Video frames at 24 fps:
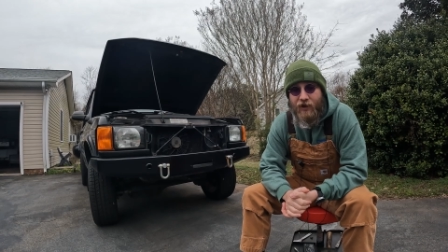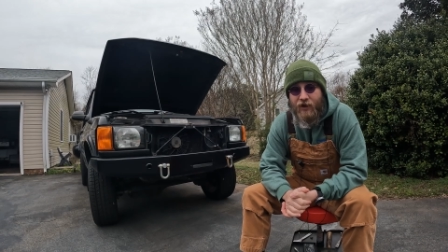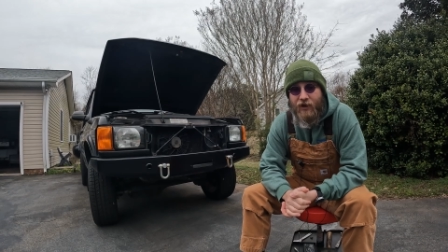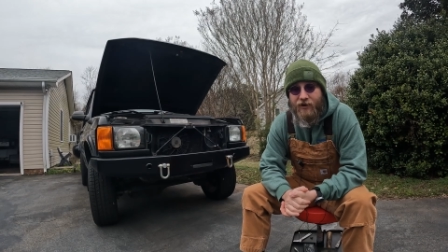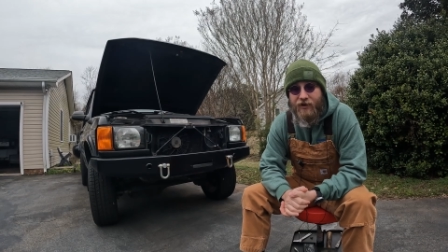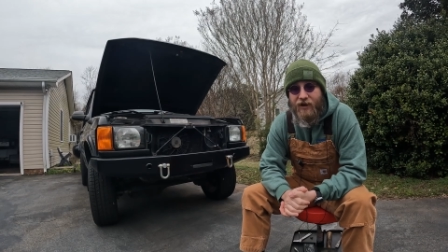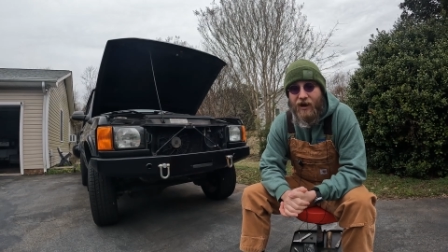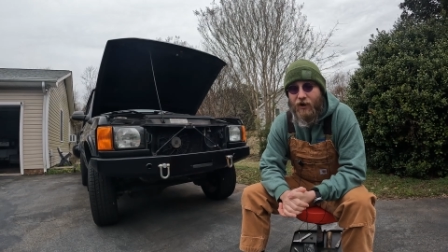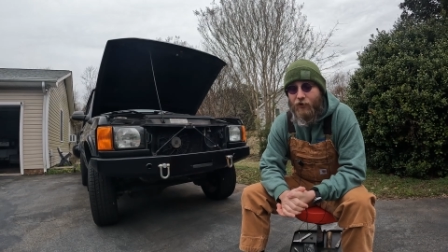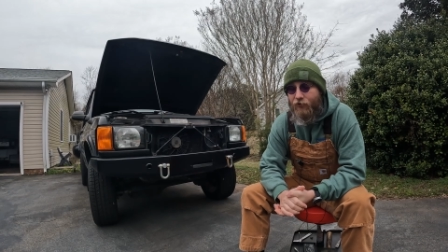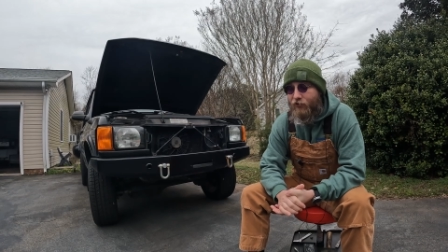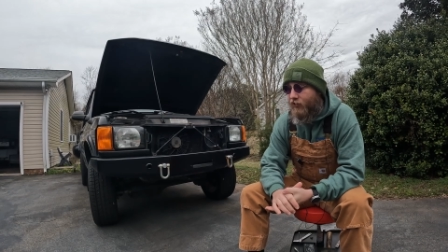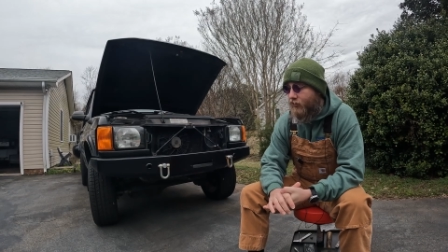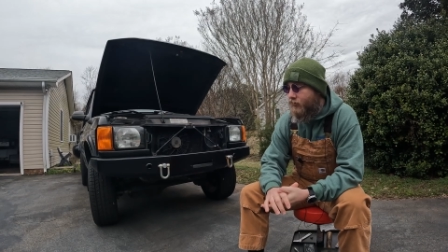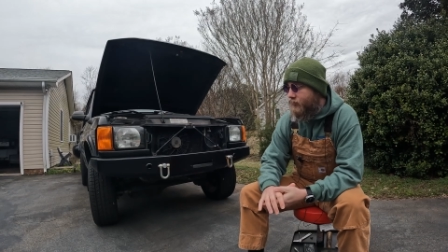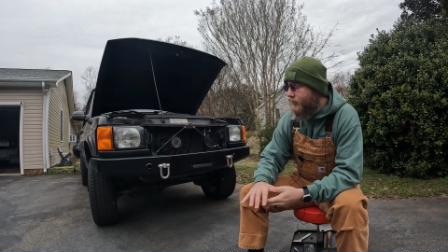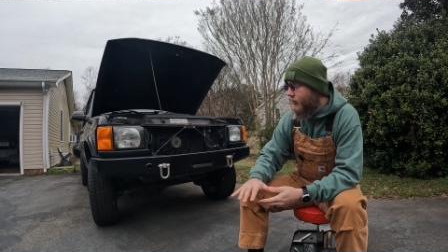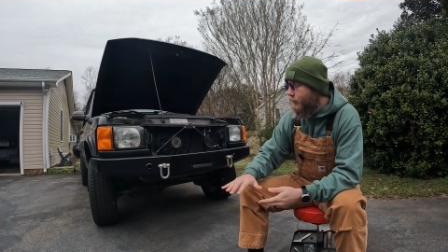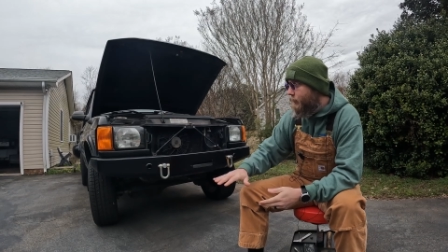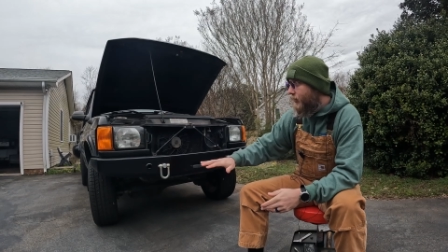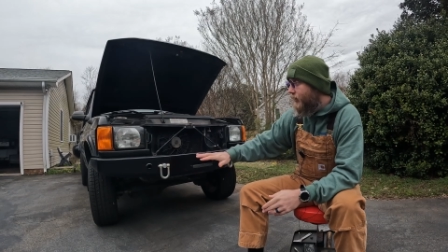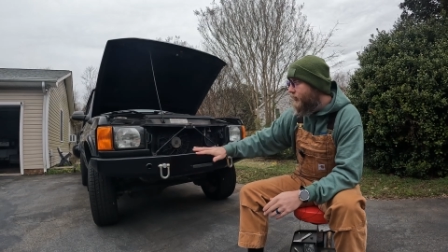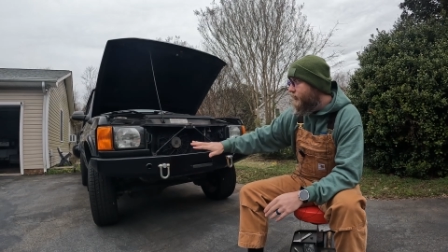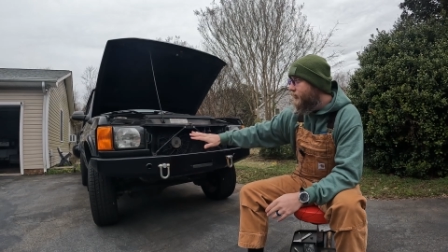Now, there's a
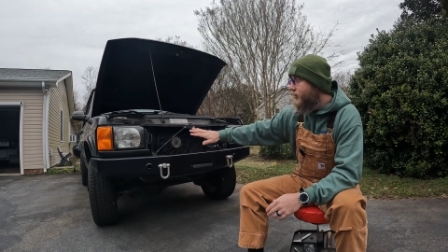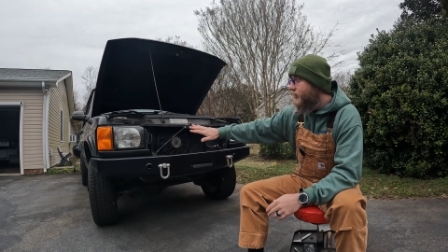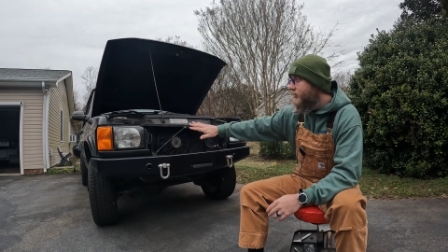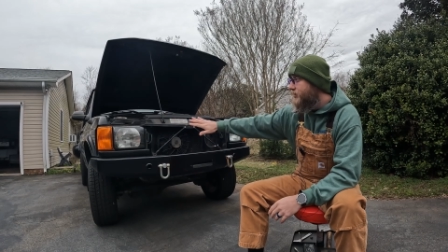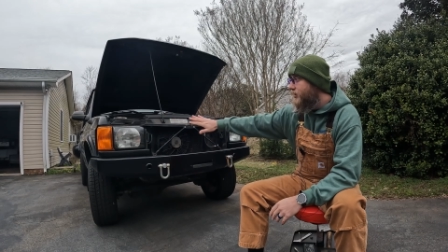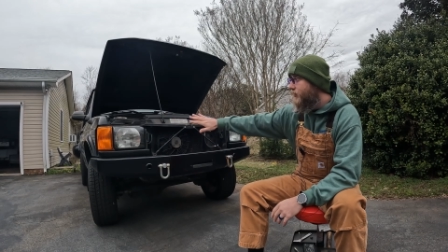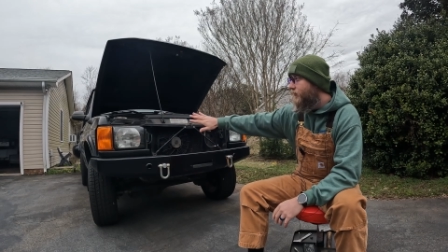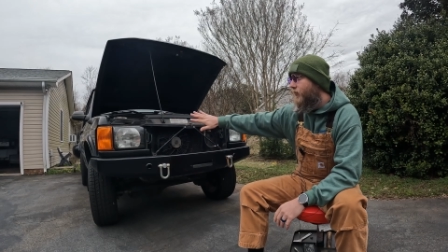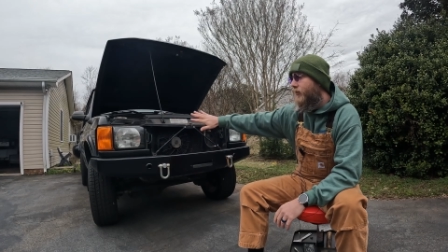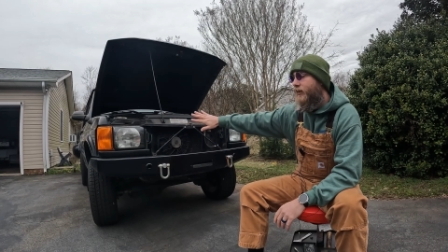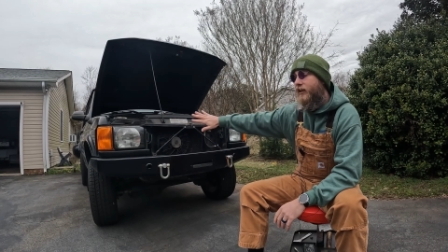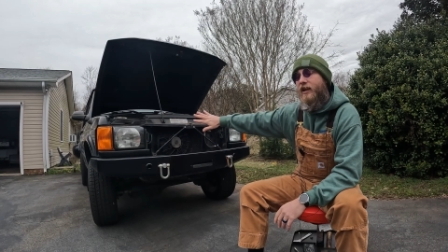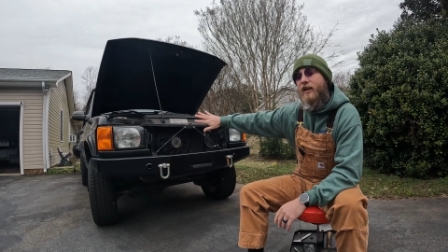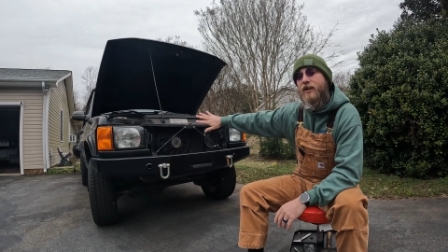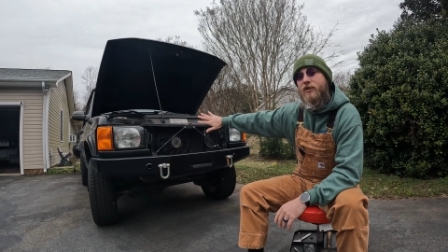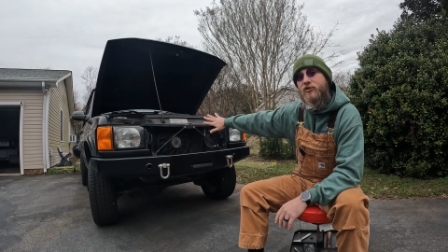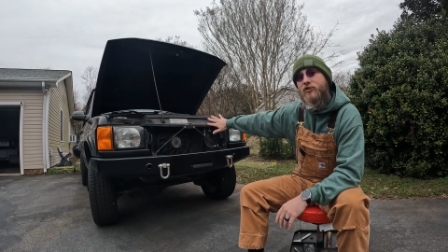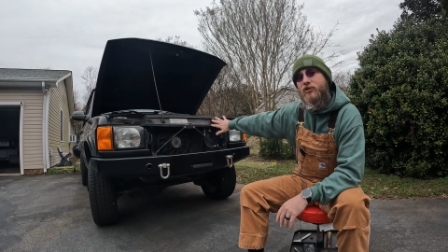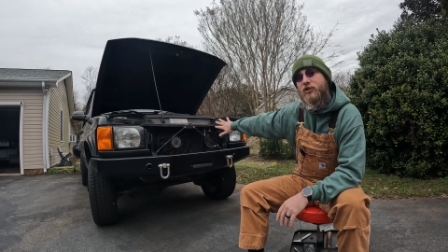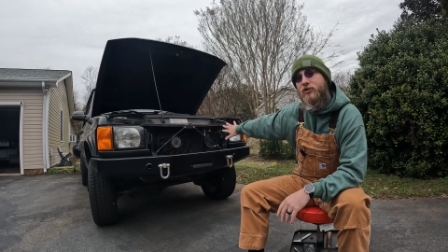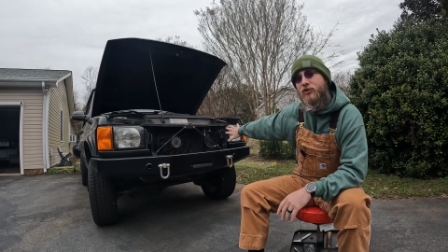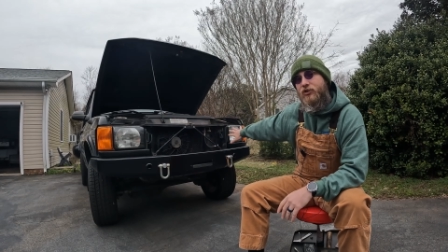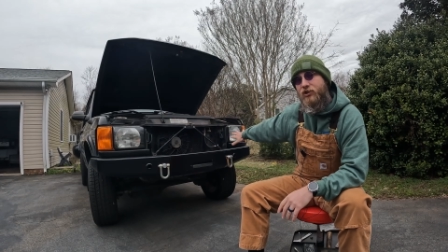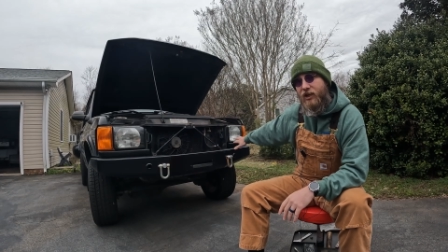bunch of different
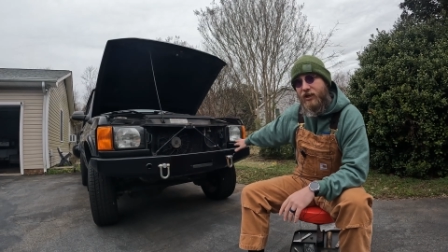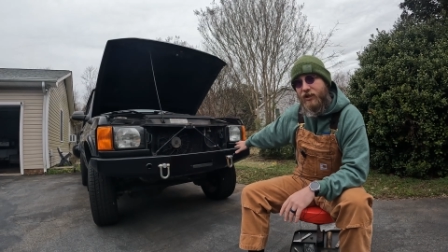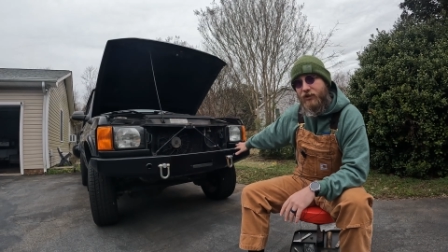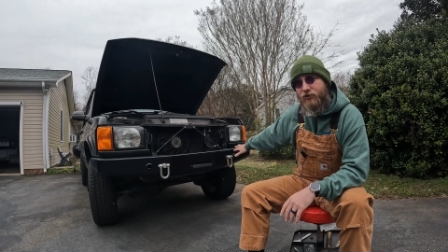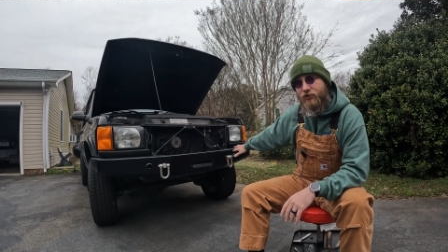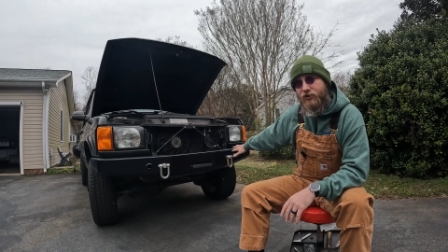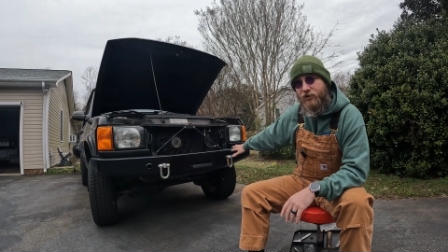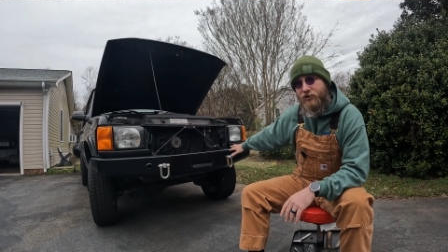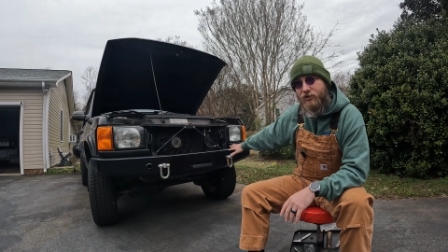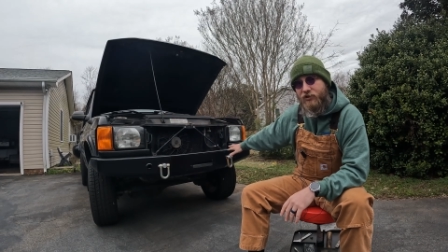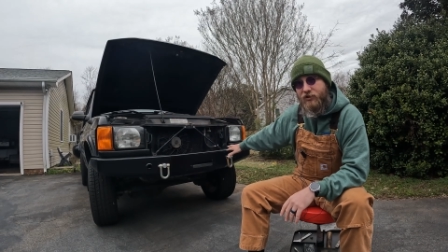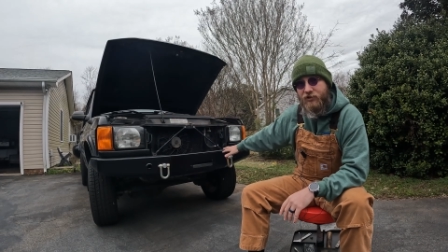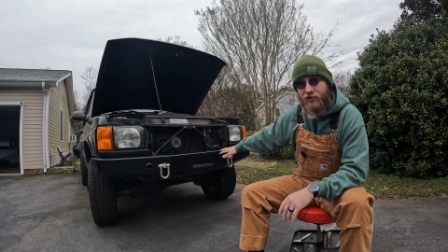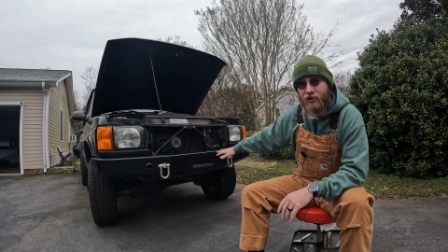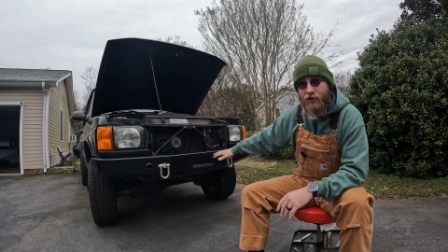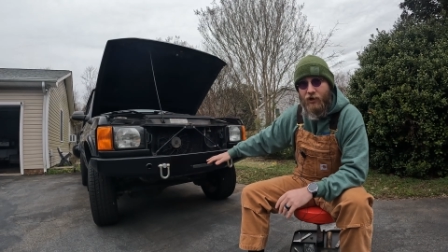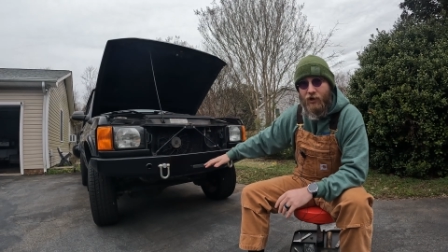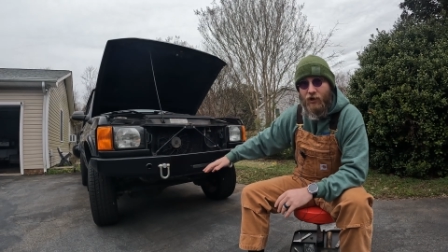engine changes